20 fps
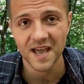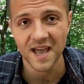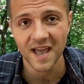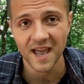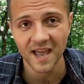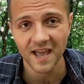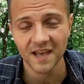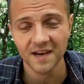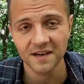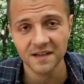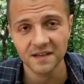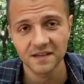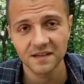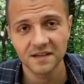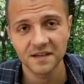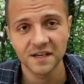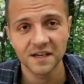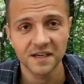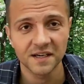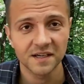and
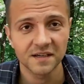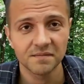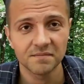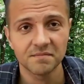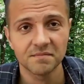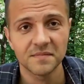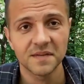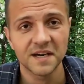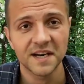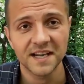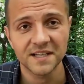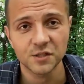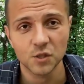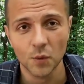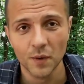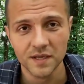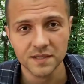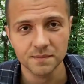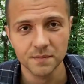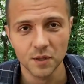an
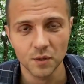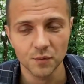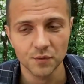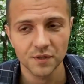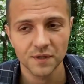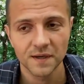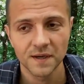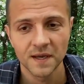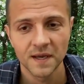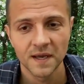SOS mode.